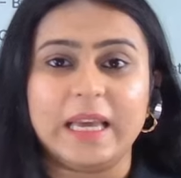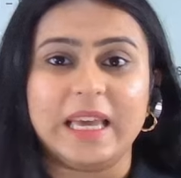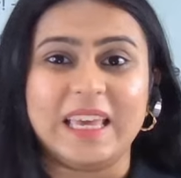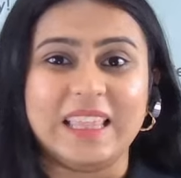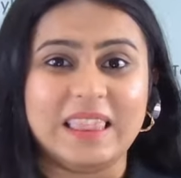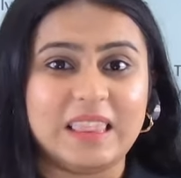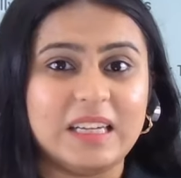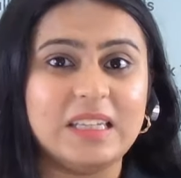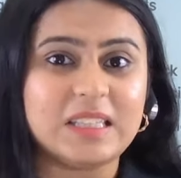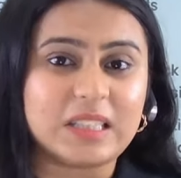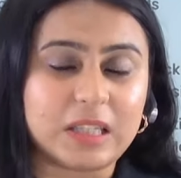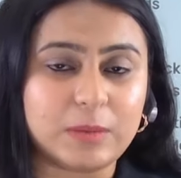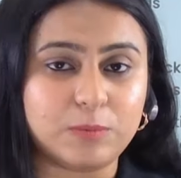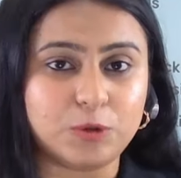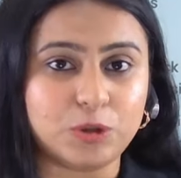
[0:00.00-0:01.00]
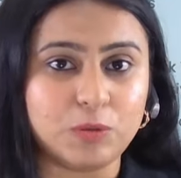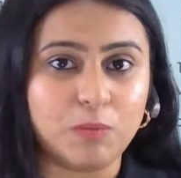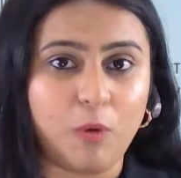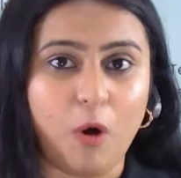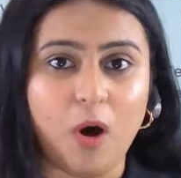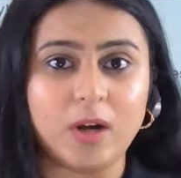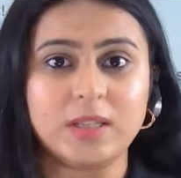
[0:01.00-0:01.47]
in the description
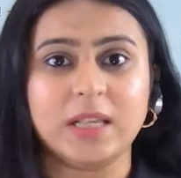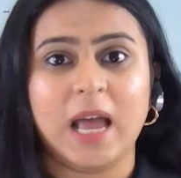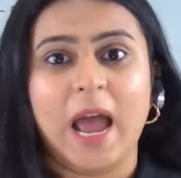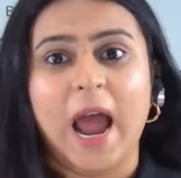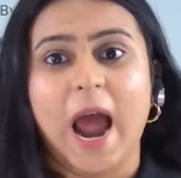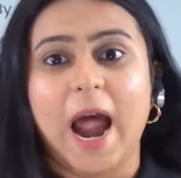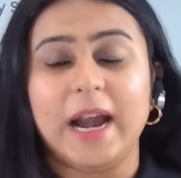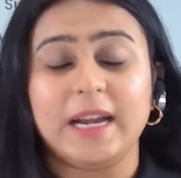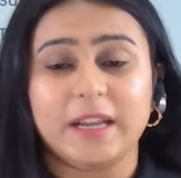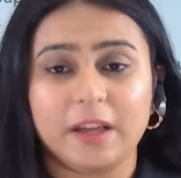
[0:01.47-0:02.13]
box. And